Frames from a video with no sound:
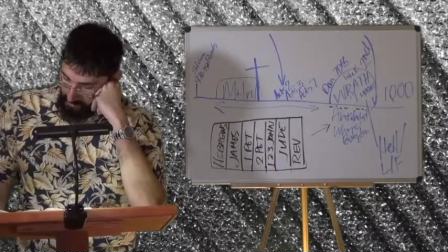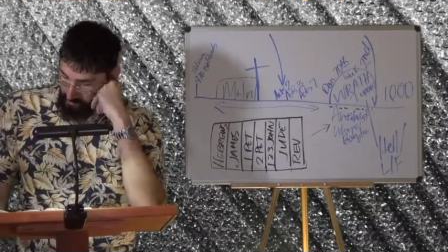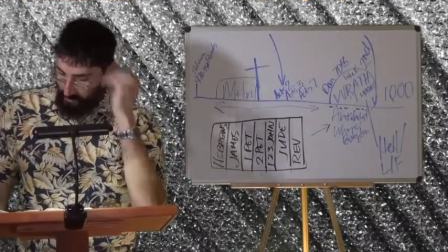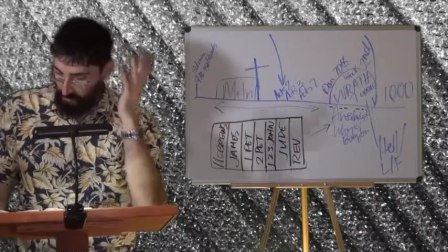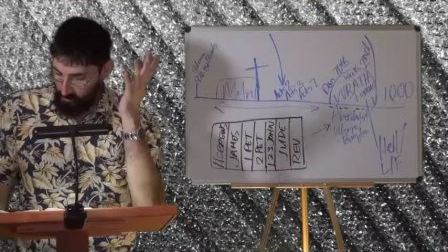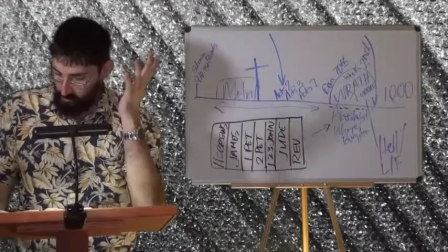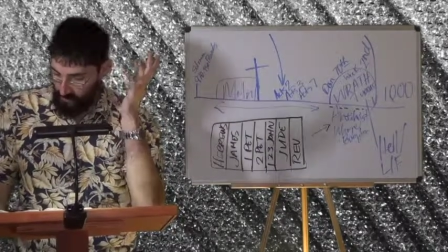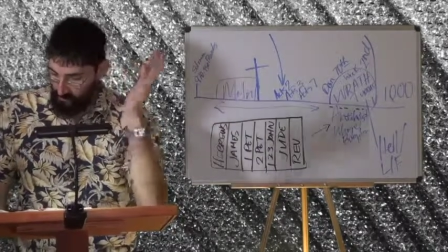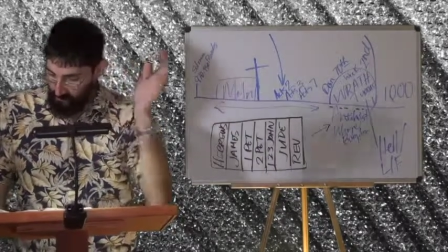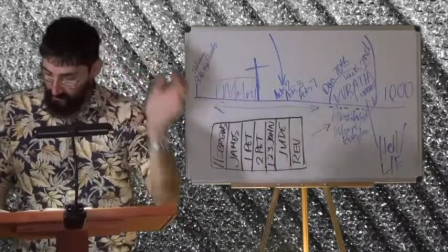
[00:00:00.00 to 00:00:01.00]
you can't
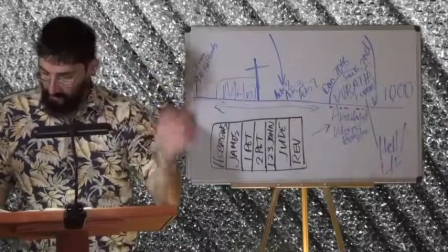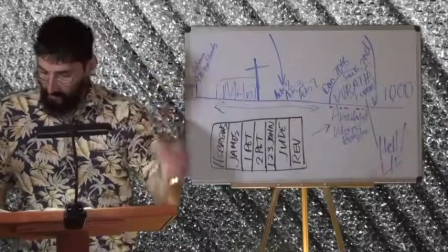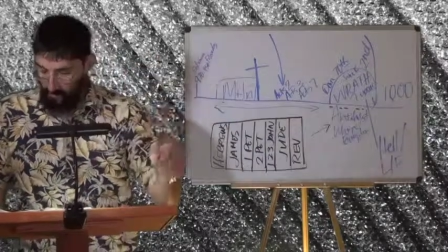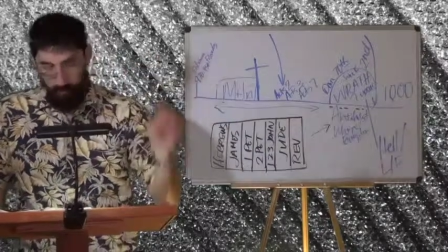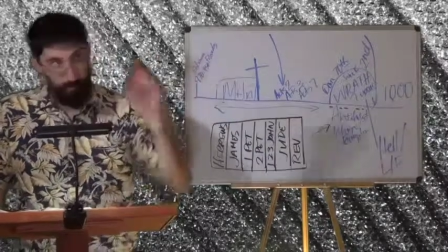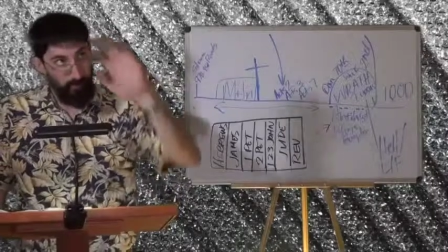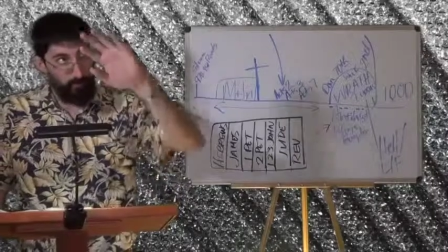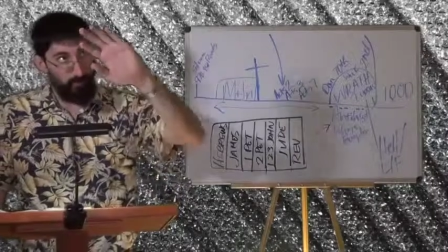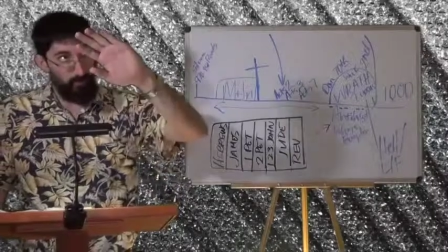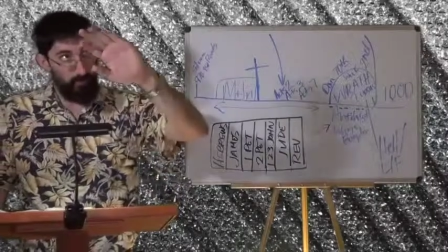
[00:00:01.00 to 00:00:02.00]
trace that.
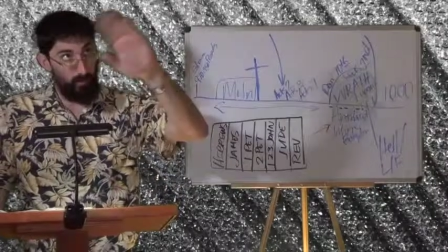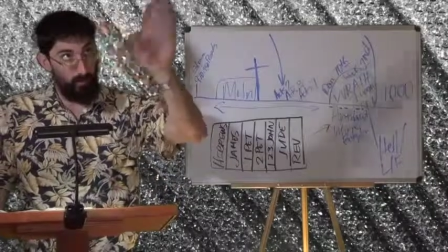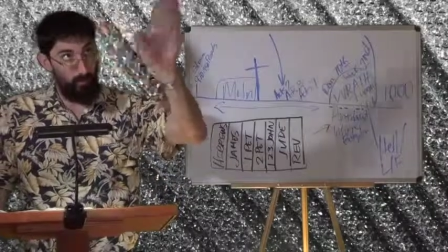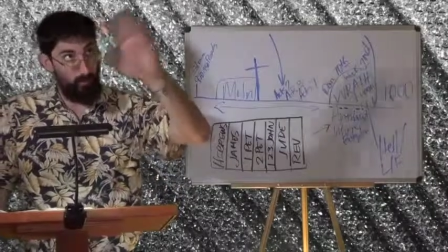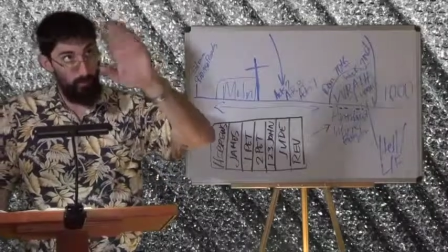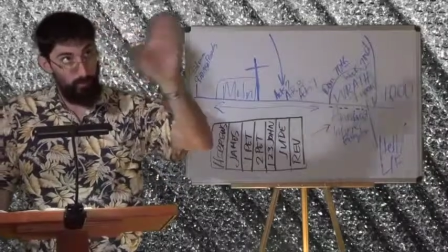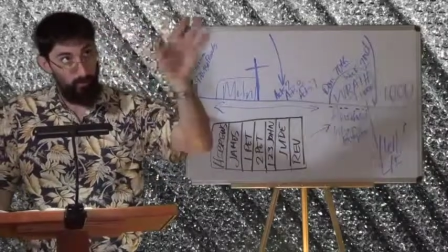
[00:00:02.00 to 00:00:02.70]
There's, there's no